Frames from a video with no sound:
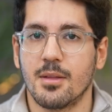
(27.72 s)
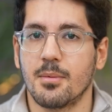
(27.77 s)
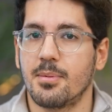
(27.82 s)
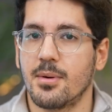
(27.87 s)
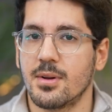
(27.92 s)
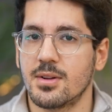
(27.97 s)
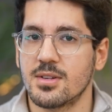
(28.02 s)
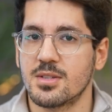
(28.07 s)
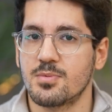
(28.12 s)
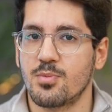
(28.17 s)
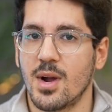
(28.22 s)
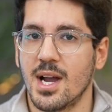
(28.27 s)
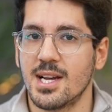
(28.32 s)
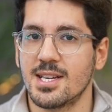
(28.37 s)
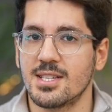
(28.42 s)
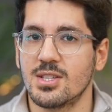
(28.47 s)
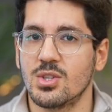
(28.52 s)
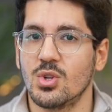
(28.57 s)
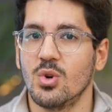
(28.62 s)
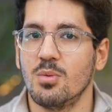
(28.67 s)
The purchase price
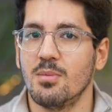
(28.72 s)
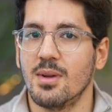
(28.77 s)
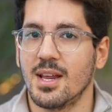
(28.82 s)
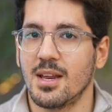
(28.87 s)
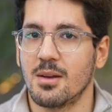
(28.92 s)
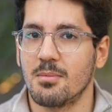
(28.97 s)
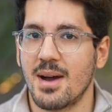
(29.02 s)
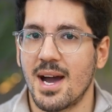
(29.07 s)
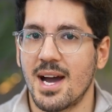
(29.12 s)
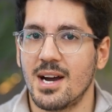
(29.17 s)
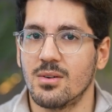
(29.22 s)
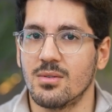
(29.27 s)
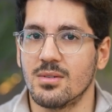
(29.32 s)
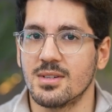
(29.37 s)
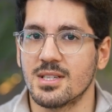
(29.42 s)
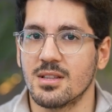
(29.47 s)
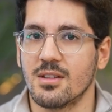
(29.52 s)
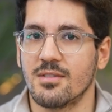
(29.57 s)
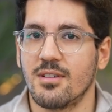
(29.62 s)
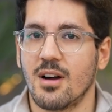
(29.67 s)
is £2 million
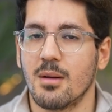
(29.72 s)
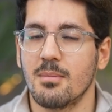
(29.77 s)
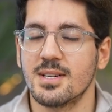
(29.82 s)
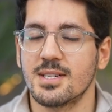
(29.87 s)
and the farm